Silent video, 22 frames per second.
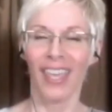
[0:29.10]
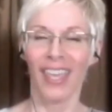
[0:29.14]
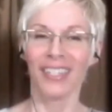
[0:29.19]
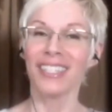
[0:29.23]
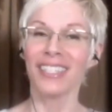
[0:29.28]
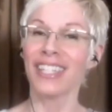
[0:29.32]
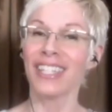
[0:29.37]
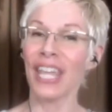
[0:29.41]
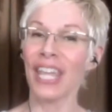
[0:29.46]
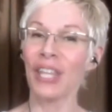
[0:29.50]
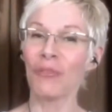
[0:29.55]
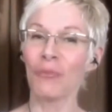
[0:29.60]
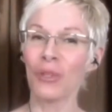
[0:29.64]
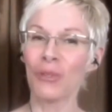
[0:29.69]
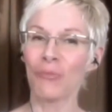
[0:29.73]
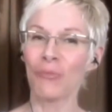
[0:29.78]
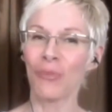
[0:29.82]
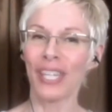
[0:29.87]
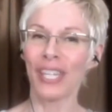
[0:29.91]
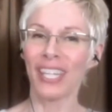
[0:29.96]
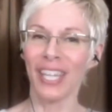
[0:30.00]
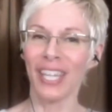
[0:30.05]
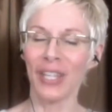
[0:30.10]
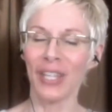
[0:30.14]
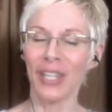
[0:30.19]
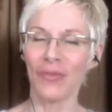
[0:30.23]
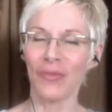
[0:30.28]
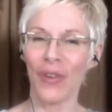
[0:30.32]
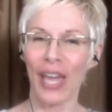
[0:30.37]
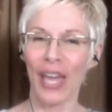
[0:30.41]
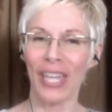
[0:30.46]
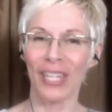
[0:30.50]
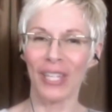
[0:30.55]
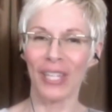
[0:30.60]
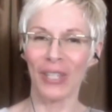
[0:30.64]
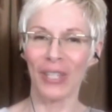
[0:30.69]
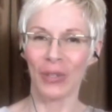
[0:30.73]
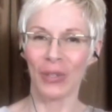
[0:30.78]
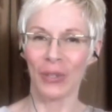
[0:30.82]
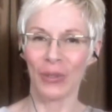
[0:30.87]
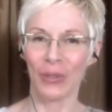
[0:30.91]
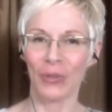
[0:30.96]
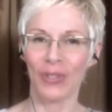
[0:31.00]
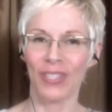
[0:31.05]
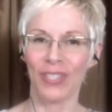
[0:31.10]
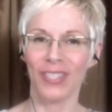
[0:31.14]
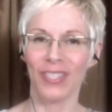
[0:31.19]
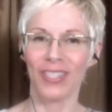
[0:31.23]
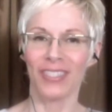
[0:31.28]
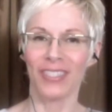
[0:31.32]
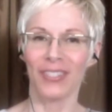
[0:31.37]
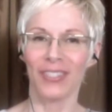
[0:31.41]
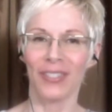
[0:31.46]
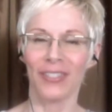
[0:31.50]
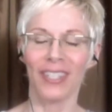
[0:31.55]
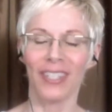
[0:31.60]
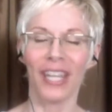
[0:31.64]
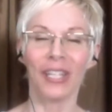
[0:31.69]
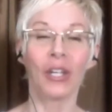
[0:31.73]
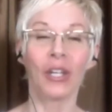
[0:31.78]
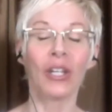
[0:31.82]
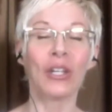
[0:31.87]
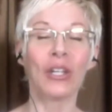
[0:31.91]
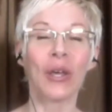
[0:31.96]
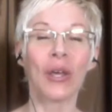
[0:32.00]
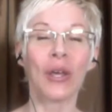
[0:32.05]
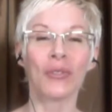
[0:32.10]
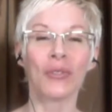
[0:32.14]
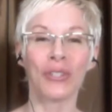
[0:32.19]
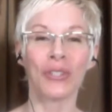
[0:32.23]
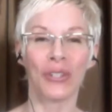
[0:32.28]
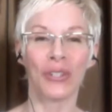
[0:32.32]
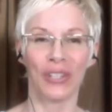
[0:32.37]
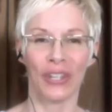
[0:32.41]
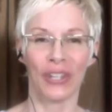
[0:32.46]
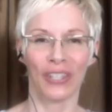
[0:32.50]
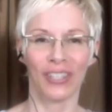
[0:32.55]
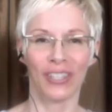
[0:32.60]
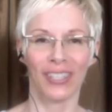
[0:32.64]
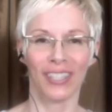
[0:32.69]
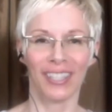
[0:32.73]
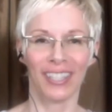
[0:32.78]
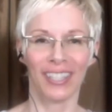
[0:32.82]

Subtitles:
Today, we'll be inviting you to take a closer look